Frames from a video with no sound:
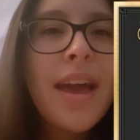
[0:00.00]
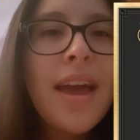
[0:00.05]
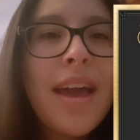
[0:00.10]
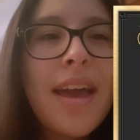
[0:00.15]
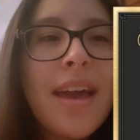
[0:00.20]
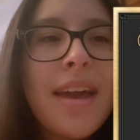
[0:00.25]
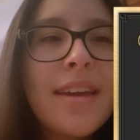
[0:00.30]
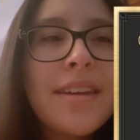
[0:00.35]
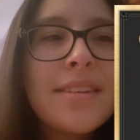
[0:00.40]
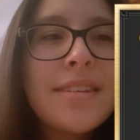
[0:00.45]

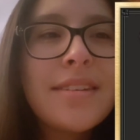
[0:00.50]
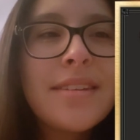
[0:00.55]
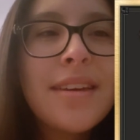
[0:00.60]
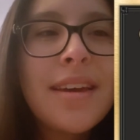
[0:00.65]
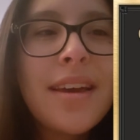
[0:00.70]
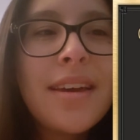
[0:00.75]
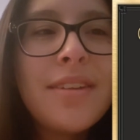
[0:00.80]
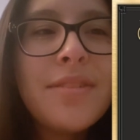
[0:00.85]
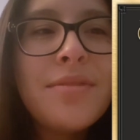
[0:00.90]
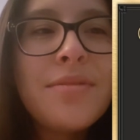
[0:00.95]
And
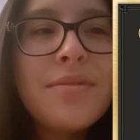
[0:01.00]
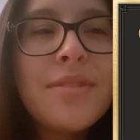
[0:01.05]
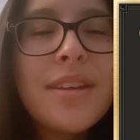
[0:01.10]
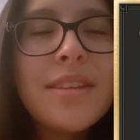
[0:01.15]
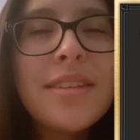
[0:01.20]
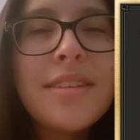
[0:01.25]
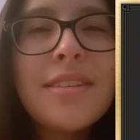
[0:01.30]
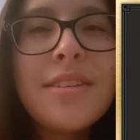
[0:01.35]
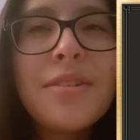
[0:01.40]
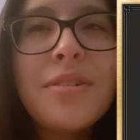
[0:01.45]
I don't
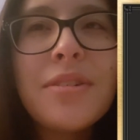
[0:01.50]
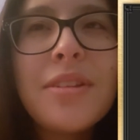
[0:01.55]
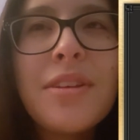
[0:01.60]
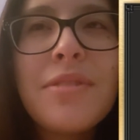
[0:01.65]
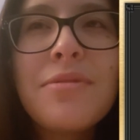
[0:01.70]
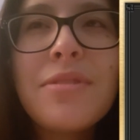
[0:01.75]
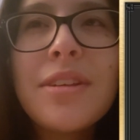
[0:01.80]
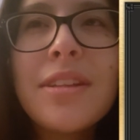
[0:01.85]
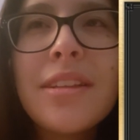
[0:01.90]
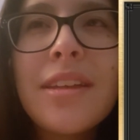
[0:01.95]
necessarily
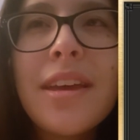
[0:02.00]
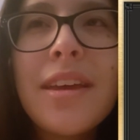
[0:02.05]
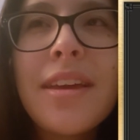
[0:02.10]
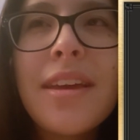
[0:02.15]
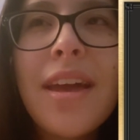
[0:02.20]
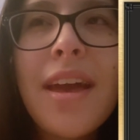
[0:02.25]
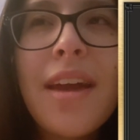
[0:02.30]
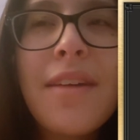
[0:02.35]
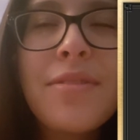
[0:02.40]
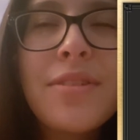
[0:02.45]
feel
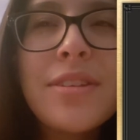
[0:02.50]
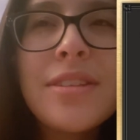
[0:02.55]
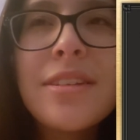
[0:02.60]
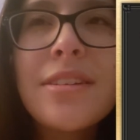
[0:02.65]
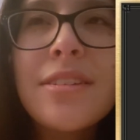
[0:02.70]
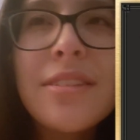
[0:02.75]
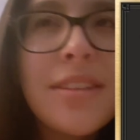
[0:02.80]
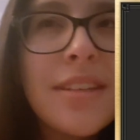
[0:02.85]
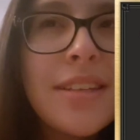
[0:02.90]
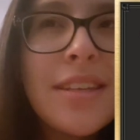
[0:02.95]
like every
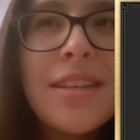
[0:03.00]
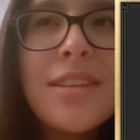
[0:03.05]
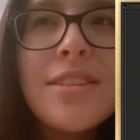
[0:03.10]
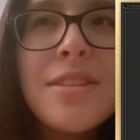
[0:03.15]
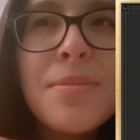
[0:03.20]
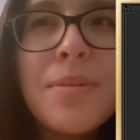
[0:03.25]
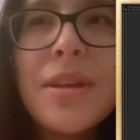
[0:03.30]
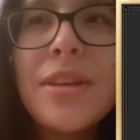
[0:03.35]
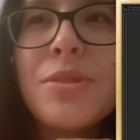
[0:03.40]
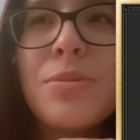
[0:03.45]
single thing needs
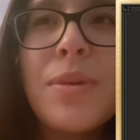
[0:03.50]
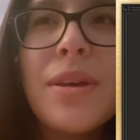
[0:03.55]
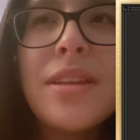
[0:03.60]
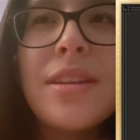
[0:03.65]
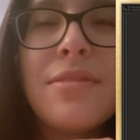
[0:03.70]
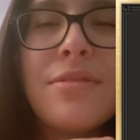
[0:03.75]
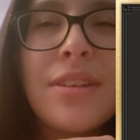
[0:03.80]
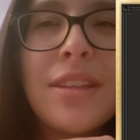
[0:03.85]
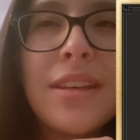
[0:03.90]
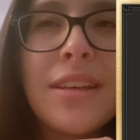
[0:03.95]
to be explained.
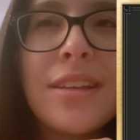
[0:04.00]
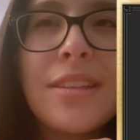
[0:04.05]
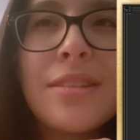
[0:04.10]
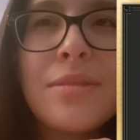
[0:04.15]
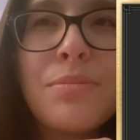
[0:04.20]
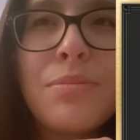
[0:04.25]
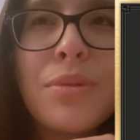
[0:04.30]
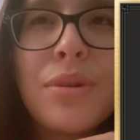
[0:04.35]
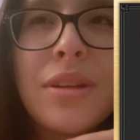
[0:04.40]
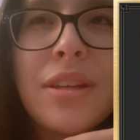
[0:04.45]
I feel like it's
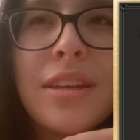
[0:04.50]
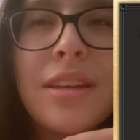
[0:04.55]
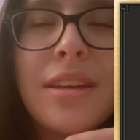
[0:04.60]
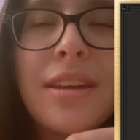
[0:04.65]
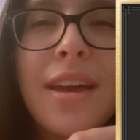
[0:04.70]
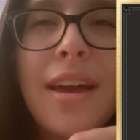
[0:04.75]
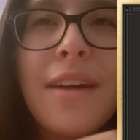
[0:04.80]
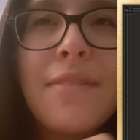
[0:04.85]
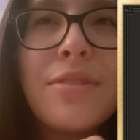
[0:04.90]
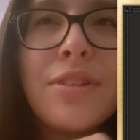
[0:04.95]
pretty
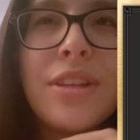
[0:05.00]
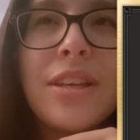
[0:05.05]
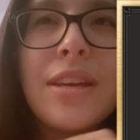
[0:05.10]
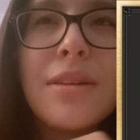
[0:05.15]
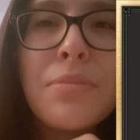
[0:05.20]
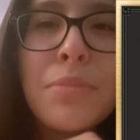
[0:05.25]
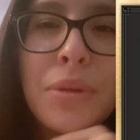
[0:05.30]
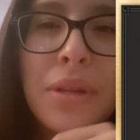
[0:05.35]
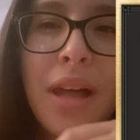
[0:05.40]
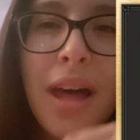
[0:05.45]
heavily
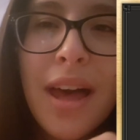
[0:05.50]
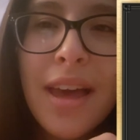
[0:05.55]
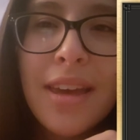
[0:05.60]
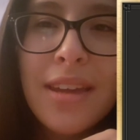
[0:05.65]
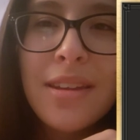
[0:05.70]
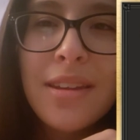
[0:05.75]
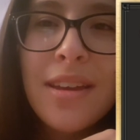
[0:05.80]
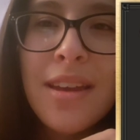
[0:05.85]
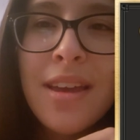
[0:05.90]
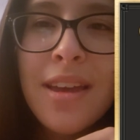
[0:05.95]

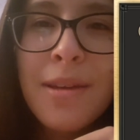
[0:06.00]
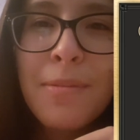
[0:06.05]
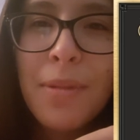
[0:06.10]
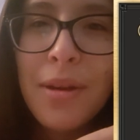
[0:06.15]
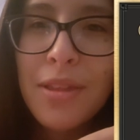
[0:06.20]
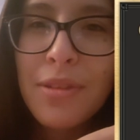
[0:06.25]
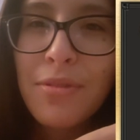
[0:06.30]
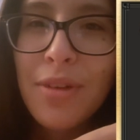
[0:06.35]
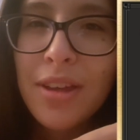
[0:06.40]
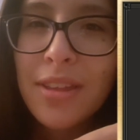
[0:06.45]
implied
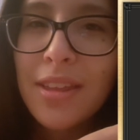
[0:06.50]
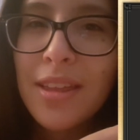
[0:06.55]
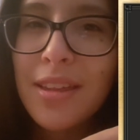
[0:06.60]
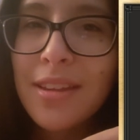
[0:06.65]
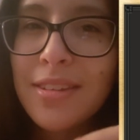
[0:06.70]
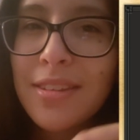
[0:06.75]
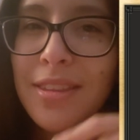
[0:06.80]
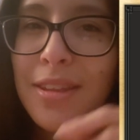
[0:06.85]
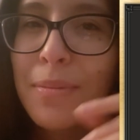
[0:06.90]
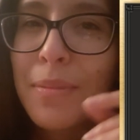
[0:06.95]
by the fact that
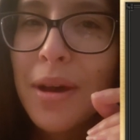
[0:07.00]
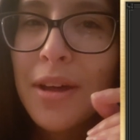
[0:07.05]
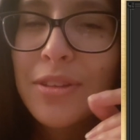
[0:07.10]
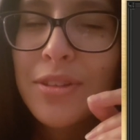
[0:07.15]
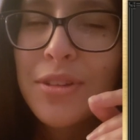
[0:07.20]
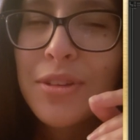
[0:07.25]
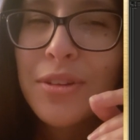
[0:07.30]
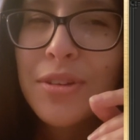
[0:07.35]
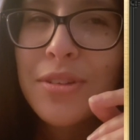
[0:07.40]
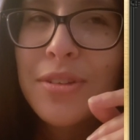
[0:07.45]
the
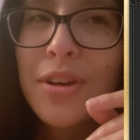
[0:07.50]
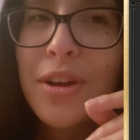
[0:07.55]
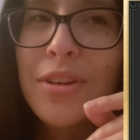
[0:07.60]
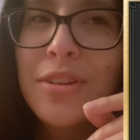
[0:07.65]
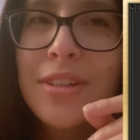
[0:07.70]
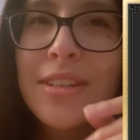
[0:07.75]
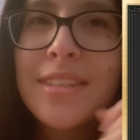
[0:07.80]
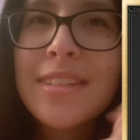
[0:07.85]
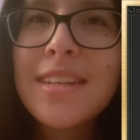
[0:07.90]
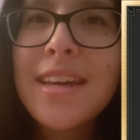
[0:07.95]
monsters are
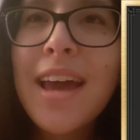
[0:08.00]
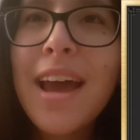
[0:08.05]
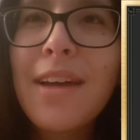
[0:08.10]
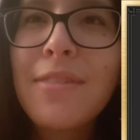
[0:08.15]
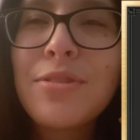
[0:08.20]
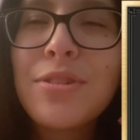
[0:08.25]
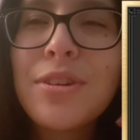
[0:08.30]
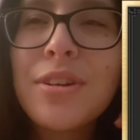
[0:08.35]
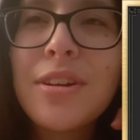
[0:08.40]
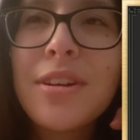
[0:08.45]
just
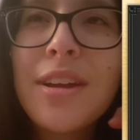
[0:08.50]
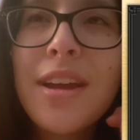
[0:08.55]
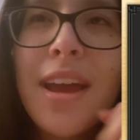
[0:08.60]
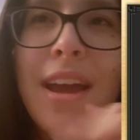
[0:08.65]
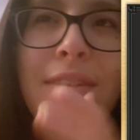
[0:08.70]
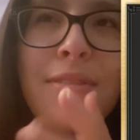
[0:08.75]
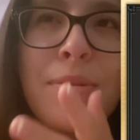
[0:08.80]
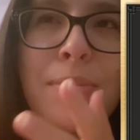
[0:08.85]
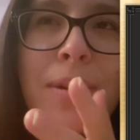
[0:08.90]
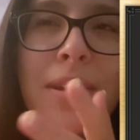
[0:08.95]
after
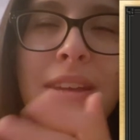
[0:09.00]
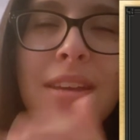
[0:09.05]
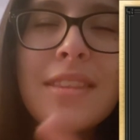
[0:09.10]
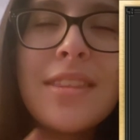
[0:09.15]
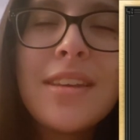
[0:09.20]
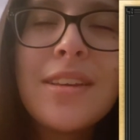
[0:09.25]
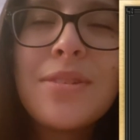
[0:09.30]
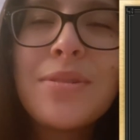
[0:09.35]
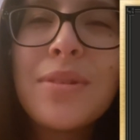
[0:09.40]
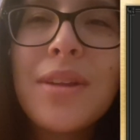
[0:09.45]
everybody,
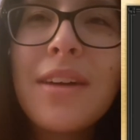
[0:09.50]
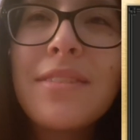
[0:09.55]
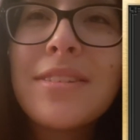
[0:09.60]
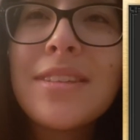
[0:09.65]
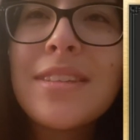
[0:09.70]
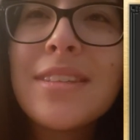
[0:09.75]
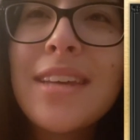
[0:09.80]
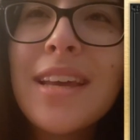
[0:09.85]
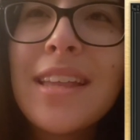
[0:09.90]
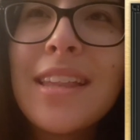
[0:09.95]
that you don't have
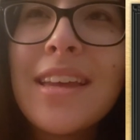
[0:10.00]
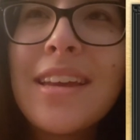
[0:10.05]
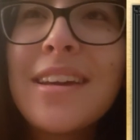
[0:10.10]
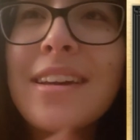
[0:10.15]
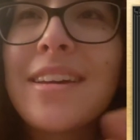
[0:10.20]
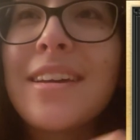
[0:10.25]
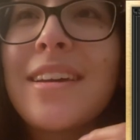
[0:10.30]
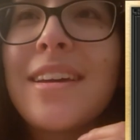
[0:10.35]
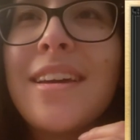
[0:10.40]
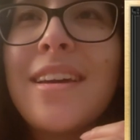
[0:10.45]
to say,
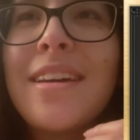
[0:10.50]
like,